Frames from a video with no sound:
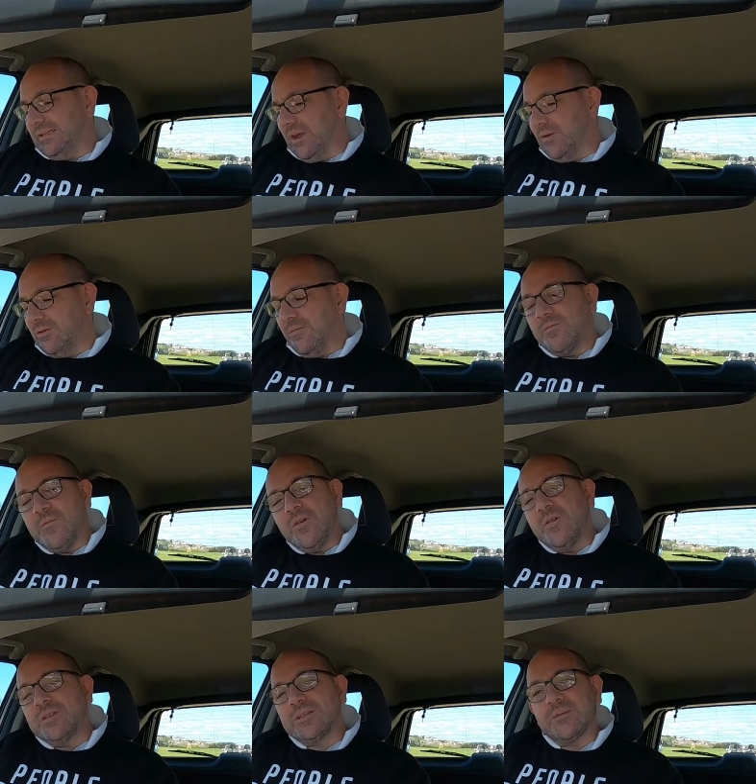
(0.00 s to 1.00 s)
So the
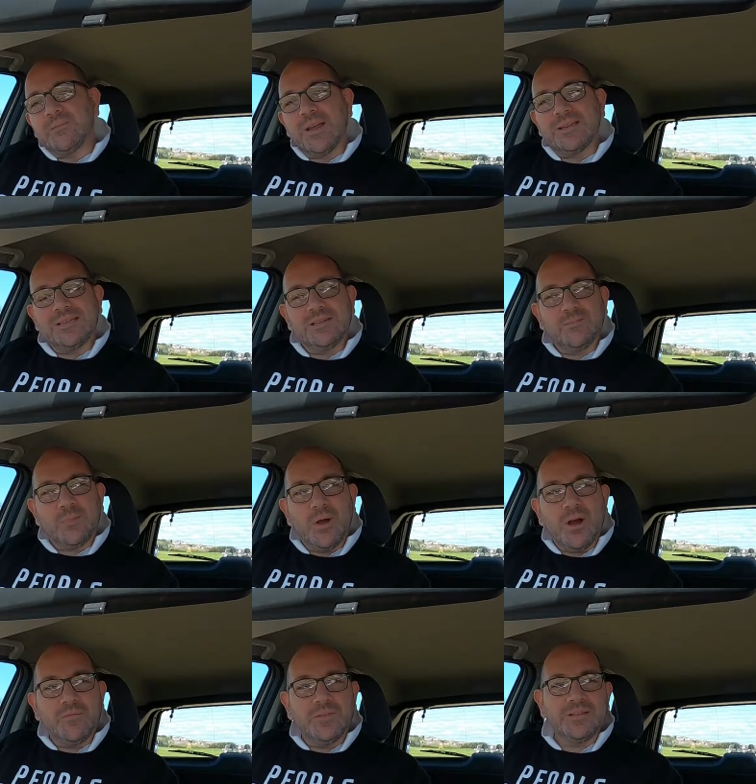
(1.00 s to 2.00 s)
first message
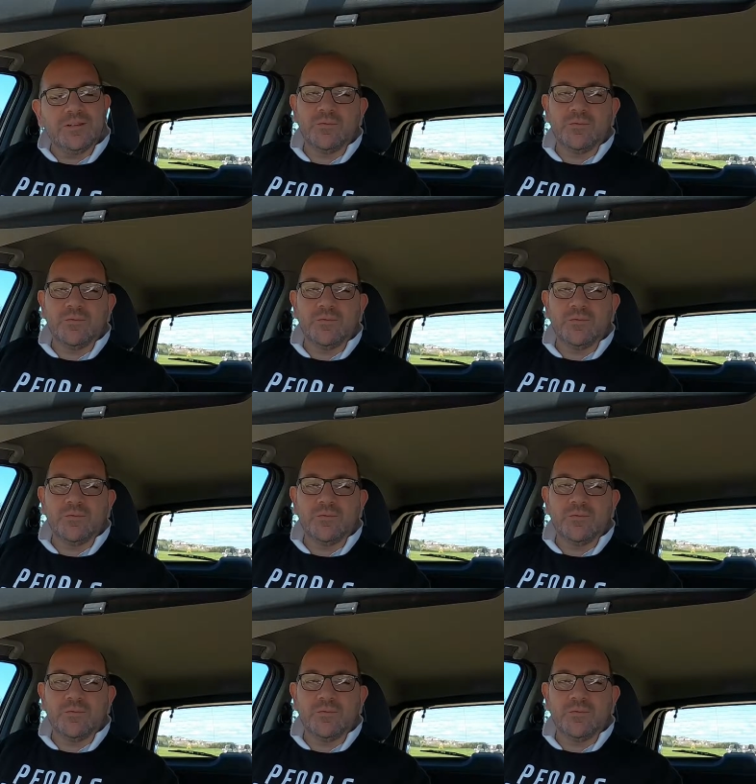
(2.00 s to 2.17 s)
part of this,